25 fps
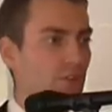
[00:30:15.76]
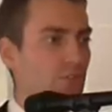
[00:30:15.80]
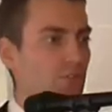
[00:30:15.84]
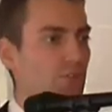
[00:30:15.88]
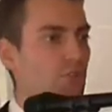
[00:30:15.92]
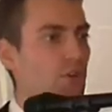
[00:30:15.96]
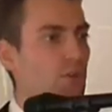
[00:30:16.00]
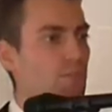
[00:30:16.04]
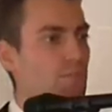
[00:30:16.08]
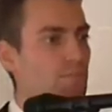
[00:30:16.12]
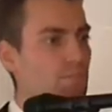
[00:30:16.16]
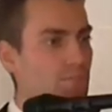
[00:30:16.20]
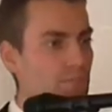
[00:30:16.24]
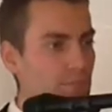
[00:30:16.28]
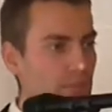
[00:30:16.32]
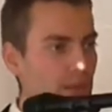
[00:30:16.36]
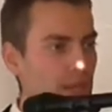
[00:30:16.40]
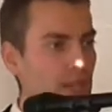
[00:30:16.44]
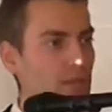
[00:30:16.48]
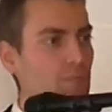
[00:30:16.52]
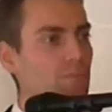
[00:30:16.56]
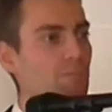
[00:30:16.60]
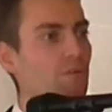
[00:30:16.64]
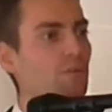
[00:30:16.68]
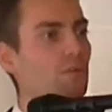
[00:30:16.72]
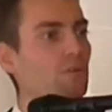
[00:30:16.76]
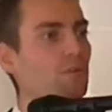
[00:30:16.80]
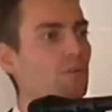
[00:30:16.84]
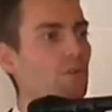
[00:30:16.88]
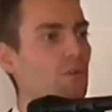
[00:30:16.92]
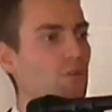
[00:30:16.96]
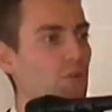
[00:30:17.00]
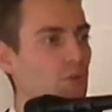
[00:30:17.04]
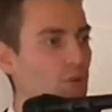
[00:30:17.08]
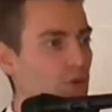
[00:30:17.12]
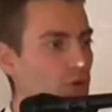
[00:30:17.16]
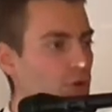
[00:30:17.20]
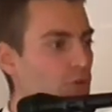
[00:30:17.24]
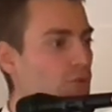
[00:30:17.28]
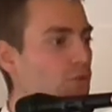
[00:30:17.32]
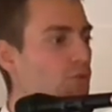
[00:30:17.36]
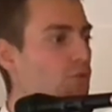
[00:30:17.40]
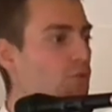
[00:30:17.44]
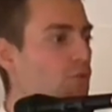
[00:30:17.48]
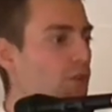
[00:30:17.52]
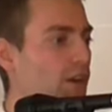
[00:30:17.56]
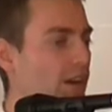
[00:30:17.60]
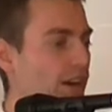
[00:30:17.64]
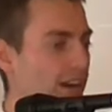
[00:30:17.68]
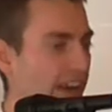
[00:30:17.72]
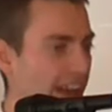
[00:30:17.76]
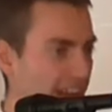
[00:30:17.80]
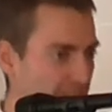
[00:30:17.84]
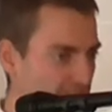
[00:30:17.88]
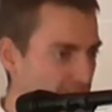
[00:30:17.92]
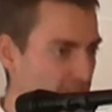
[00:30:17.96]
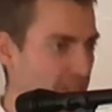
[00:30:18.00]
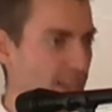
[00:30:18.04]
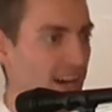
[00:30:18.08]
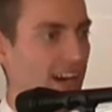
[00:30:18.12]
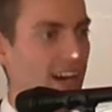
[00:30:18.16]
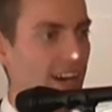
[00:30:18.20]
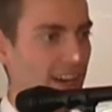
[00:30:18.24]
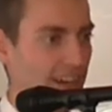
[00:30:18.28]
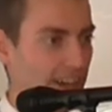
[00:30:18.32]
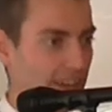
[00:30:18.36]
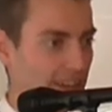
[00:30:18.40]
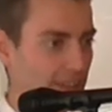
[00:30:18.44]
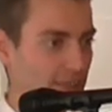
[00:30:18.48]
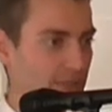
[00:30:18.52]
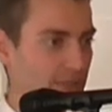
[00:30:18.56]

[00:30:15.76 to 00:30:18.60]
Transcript: the people who have died,